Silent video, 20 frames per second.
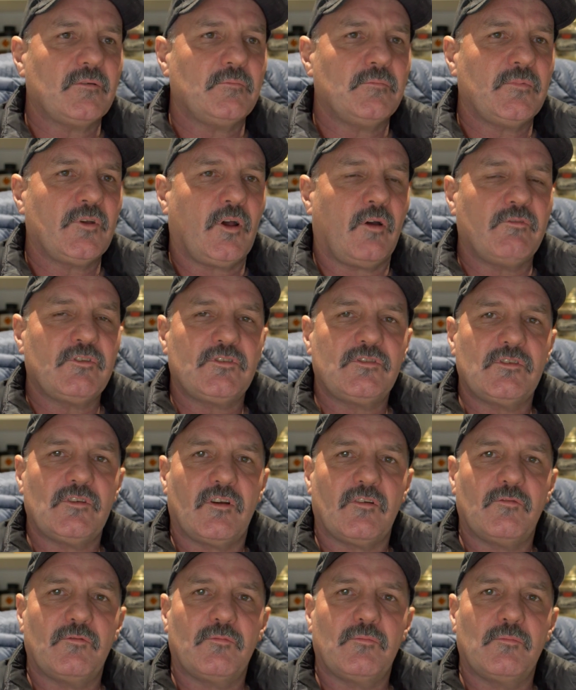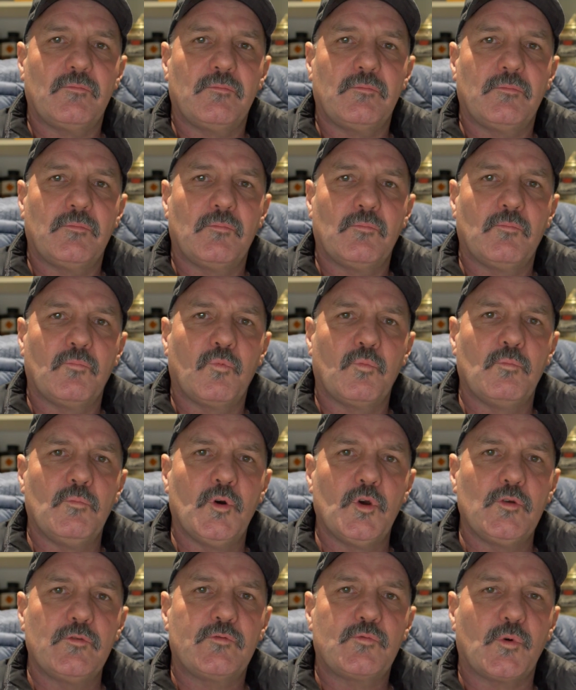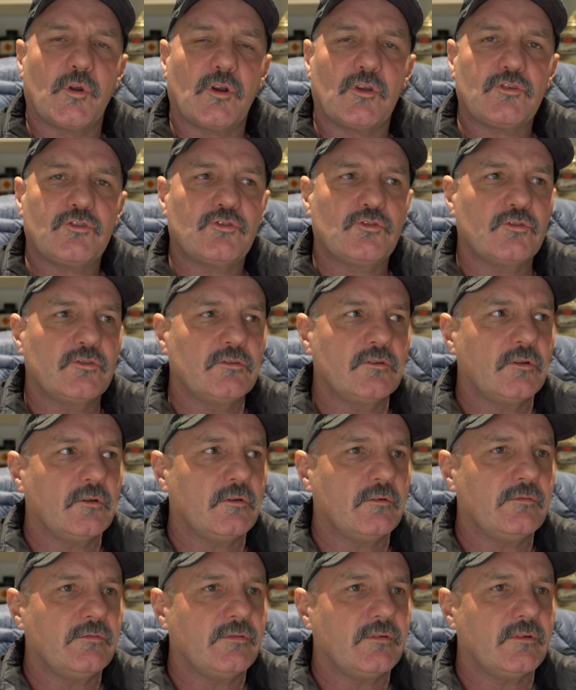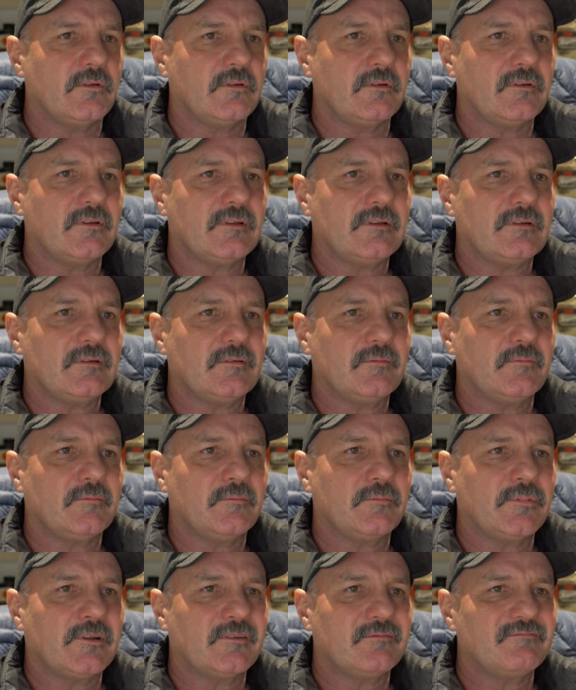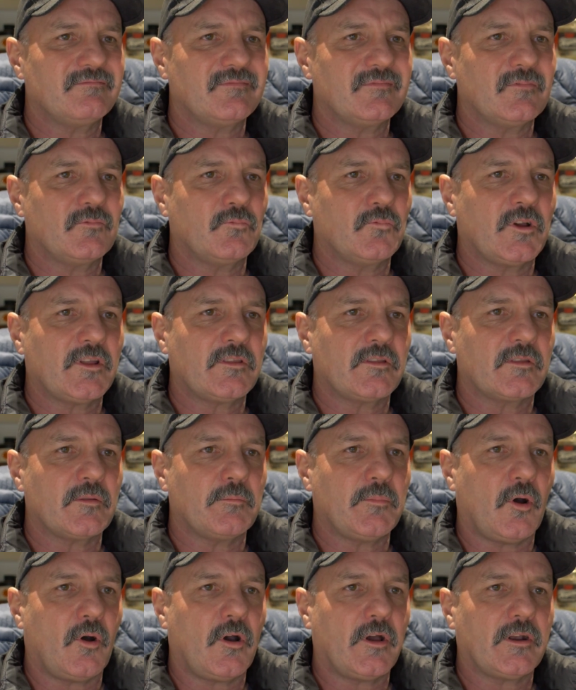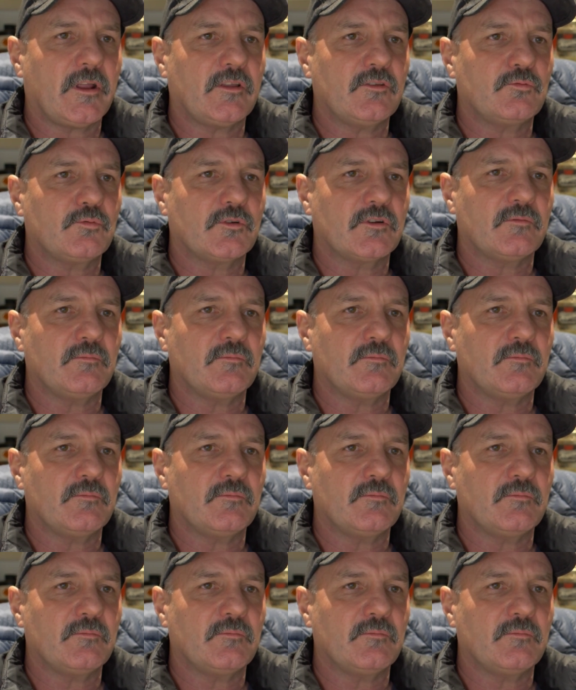Obviously, I've moved when I shouldn't have, but whether the binos would have